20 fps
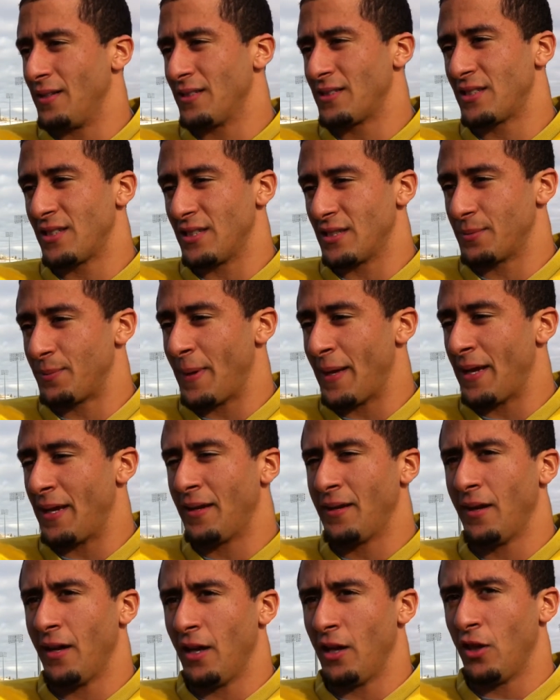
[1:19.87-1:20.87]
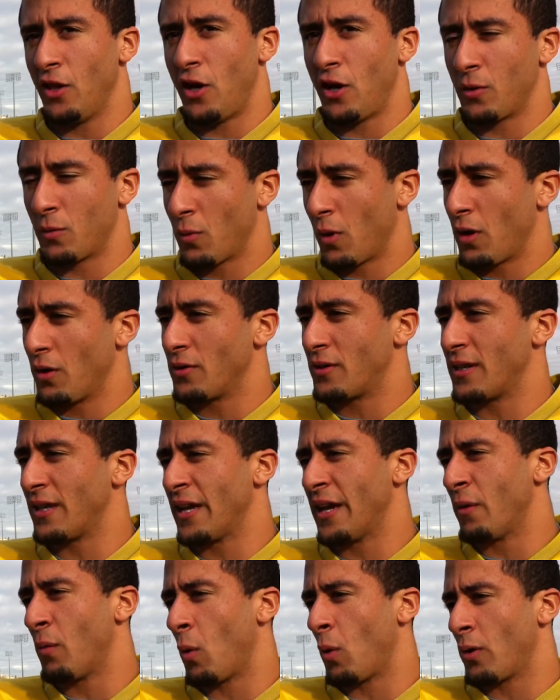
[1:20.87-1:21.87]
It's just been a long road to
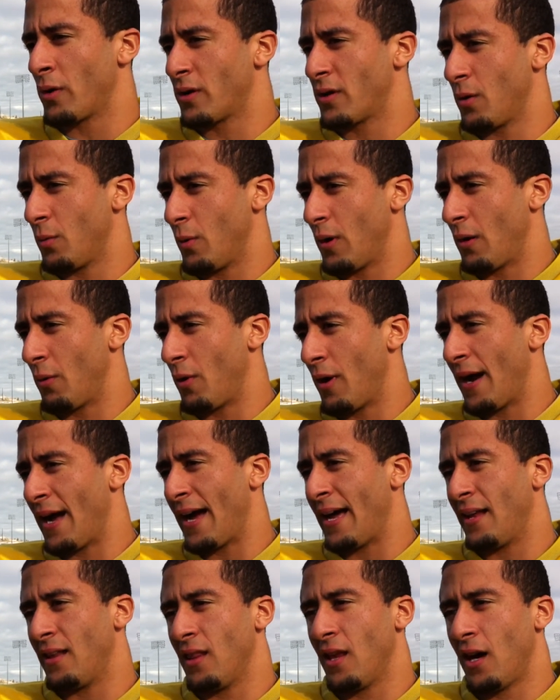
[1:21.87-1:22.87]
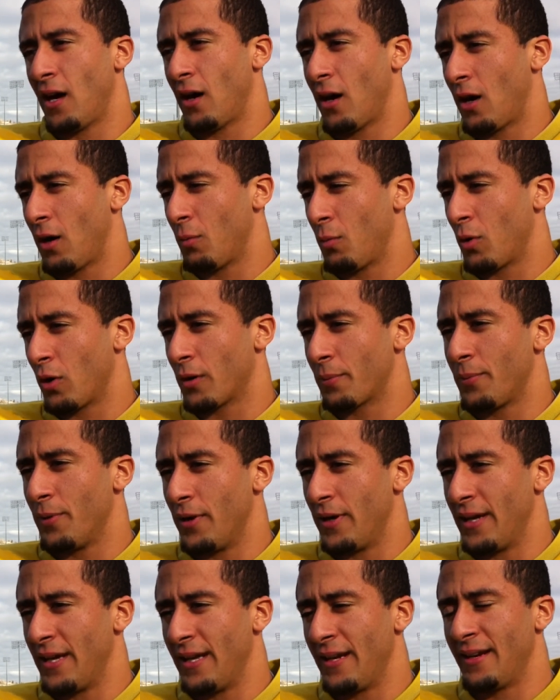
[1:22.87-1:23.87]
get to where we're at, a lot of hard work
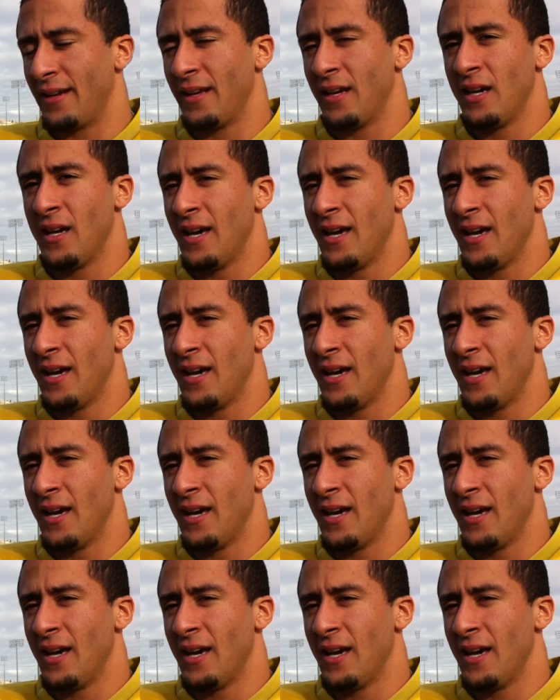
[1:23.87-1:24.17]
put in,